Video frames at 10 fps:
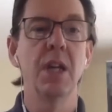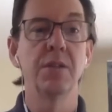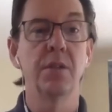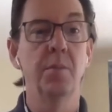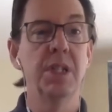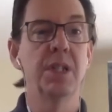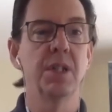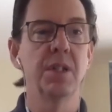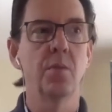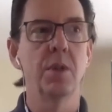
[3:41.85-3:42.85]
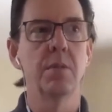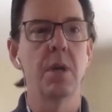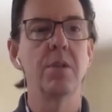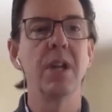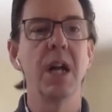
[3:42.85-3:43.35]
So the business was
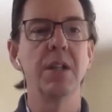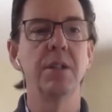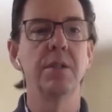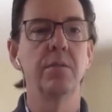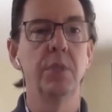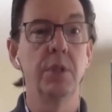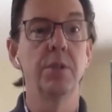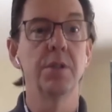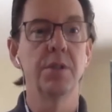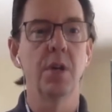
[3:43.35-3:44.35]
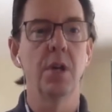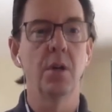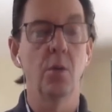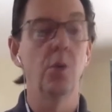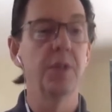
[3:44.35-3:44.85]
about 9 years
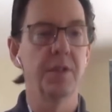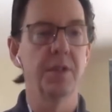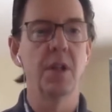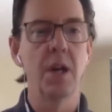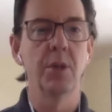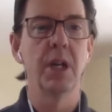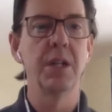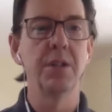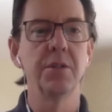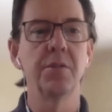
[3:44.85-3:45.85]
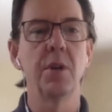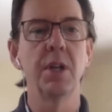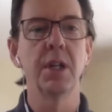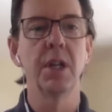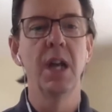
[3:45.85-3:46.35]
old at the time, or 9 years
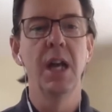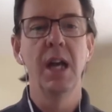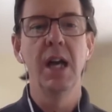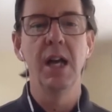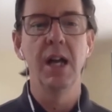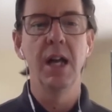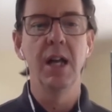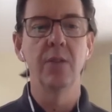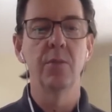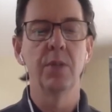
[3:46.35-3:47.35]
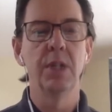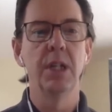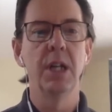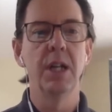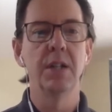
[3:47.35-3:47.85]
running. And we
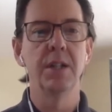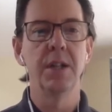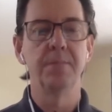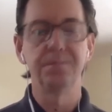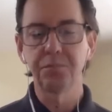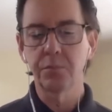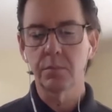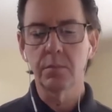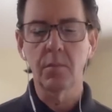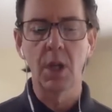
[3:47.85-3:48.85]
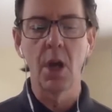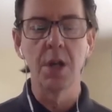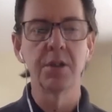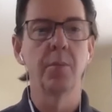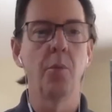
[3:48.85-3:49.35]
had
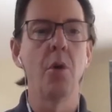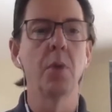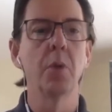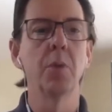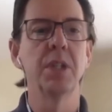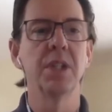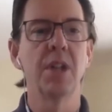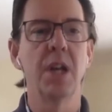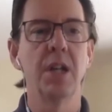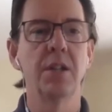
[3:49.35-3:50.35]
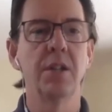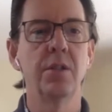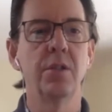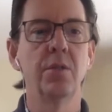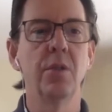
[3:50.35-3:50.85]
gotten to the point where we decided
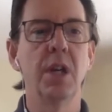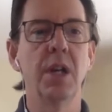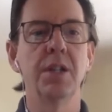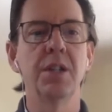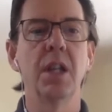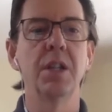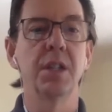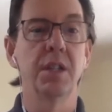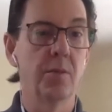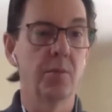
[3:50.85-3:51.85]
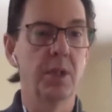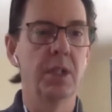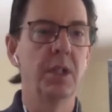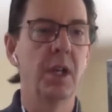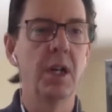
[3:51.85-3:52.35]
to sell it. And then
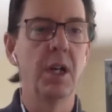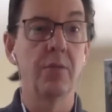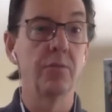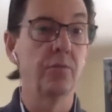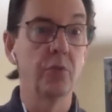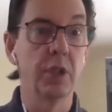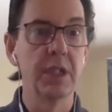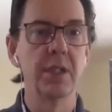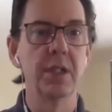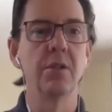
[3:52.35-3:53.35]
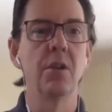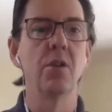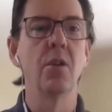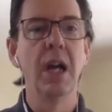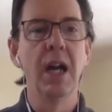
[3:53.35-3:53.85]
I really didn't
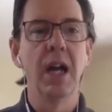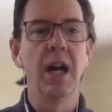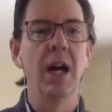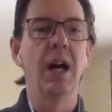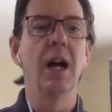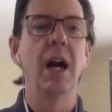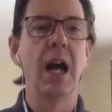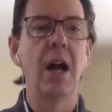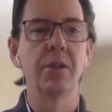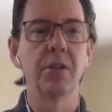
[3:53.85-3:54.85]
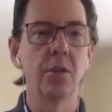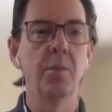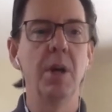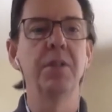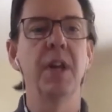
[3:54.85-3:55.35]
know how to go
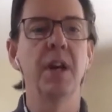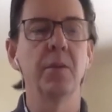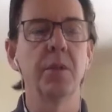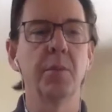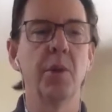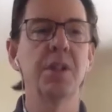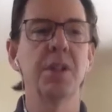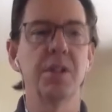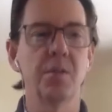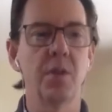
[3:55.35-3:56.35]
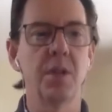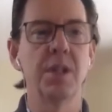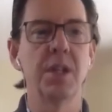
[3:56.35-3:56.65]
about that or what the process was.